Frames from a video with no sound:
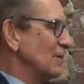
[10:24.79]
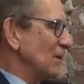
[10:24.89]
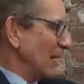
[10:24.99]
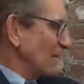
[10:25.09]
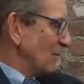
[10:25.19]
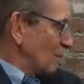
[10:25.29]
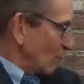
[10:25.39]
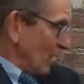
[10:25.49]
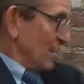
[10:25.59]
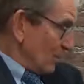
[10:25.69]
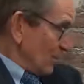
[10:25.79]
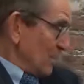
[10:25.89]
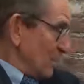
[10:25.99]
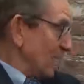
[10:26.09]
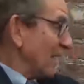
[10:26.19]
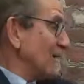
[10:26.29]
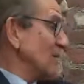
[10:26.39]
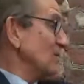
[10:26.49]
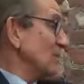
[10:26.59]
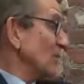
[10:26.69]
And one of the big
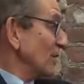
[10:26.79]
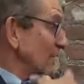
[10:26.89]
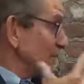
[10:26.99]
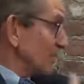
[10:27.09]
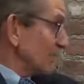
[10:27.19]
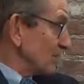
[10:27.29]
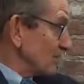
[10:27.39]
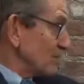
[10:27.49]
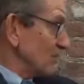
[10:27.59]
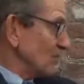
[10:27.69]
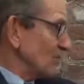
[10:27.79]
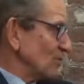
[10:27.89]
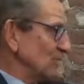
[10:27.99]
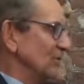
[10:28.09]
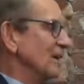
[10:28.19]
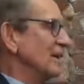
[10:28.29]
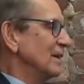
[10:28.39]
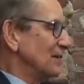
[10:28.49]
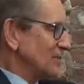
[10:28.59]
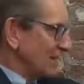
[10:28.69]
areas I'm working with is in the schools,
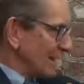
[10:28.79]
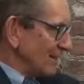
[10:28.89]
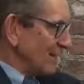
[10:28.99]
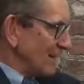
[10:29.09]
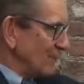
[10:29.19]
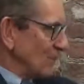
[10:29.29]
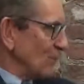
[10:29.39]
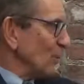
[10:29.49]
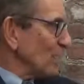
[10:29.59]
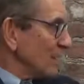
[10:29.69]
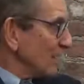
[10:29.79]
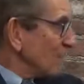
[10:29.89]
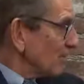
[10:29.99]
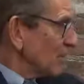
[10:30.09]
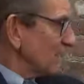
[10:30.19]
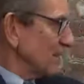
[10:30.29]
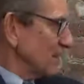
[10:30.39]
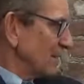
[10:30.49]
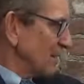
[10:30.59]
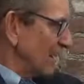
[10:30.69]
is to get them to recover
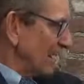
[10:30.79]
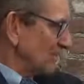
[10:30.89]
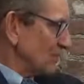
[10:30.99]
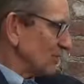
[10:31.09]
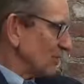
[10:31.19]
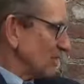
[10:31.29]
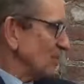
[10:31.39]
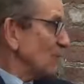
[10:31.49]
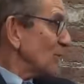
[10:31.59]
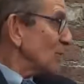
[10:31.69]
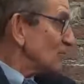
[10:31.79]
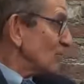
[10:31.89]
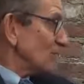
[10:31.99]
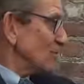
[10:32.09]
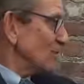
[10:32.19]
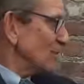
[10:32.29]
exercise. I mean, we used to